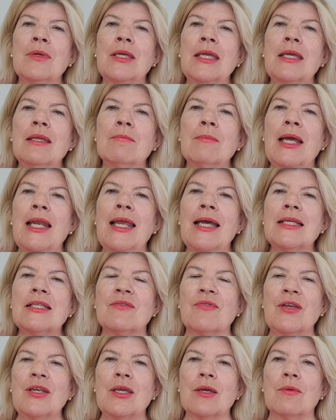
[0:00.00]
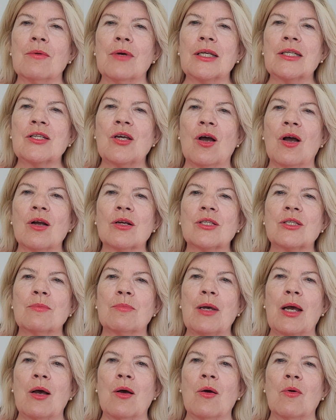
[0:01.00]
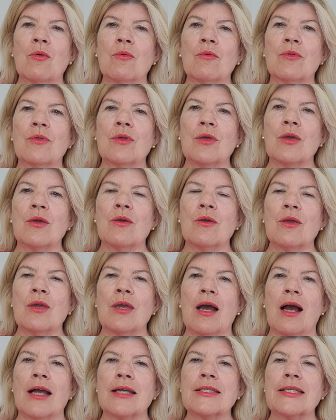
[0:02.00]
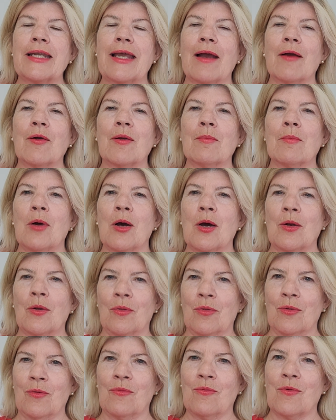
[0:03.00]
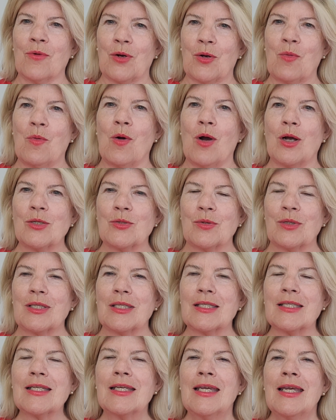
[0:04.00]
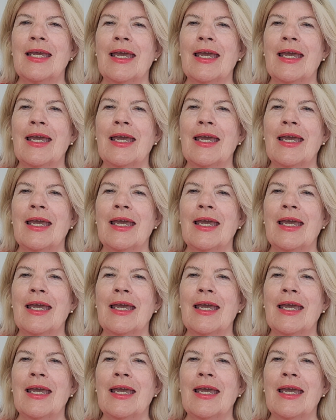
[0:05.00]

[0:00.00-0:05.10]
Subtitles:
In my last video, I talked about the Eisenhower model, the four quadrants,